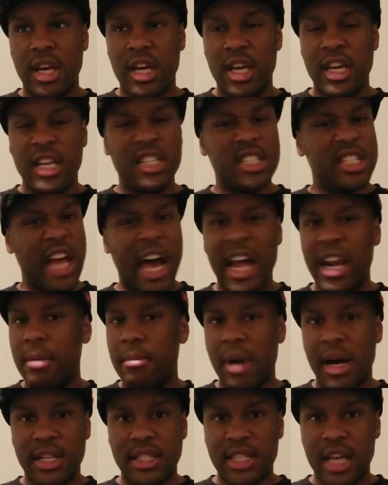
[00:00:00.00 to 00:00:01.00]
He's not in
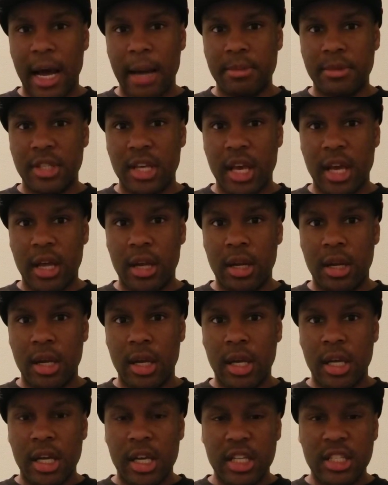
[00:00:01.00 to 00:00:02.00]
my top 10.
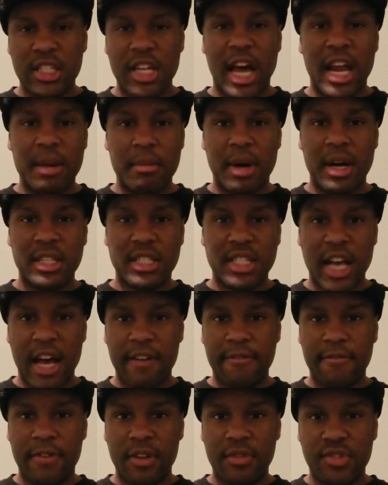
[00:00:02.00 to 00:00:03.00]
He's not in my
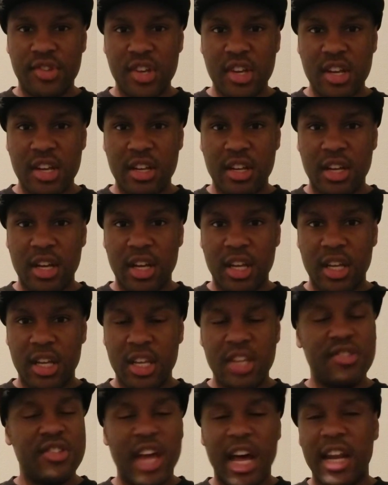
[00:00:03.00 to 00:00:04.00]
top 15.
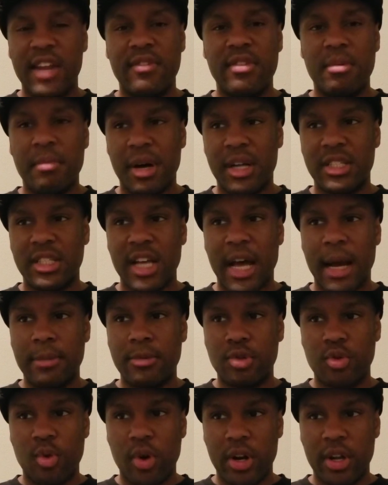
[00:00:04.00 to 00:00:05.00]
He's not even in my
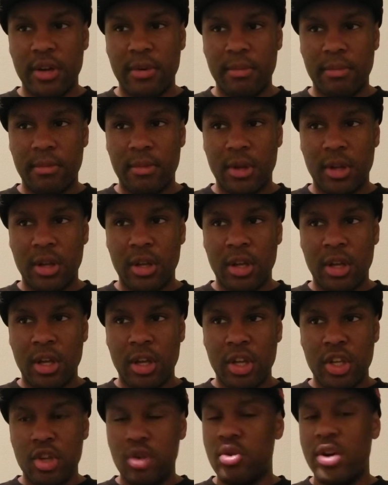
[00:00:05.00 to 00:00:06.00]
top 20.
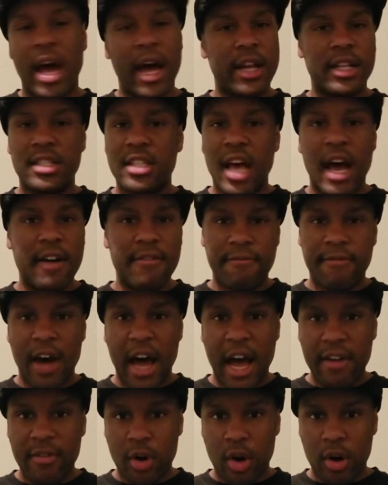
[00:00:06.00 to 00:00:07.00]
You're not a top
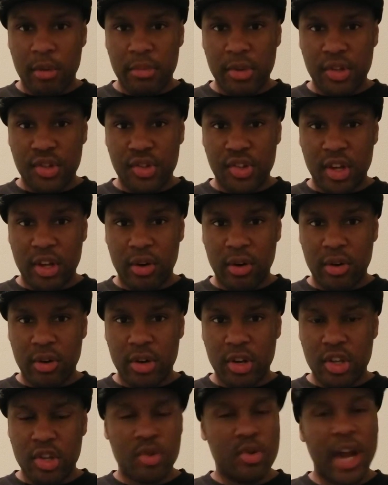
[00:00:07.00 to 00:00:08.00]
5 R&B singer.
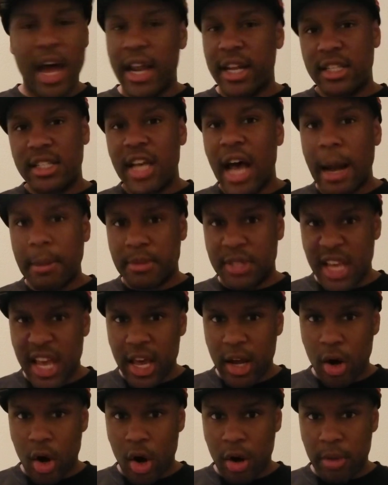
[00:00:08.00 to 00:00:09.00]
You're not a top
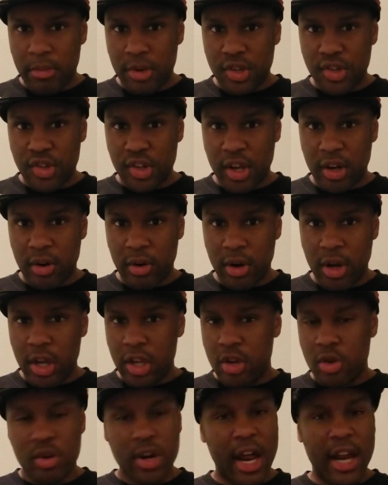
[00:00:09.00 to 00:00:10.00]
10 R&B singer.
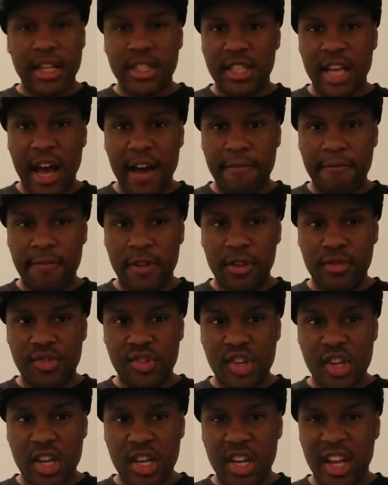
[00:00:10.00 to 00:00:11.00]
You're not a top
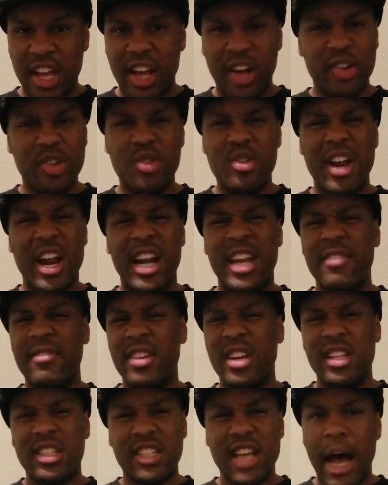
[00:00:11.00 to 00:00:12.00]
15. Hell, you're not
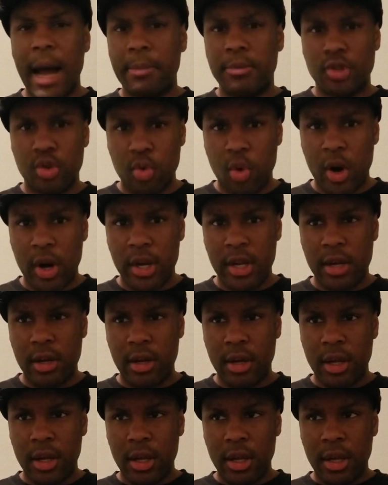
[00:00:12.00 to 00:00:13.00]
even the top 20
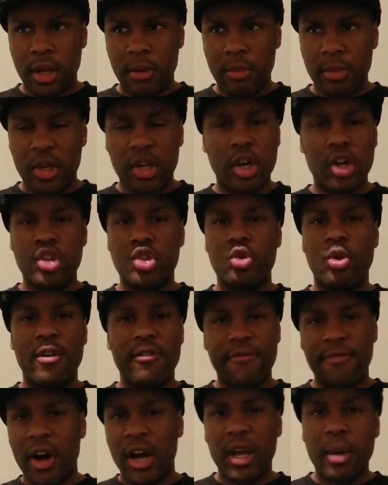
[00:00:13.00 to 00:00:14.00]
because you're
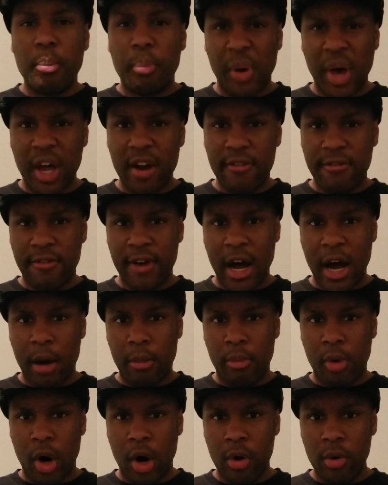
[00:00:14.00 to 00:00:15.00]
a fucking
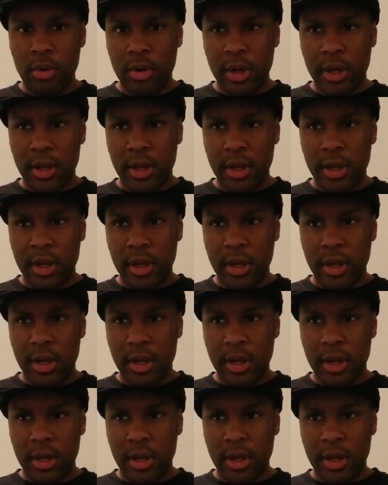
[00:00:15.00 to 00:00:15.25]
pedophile, bro.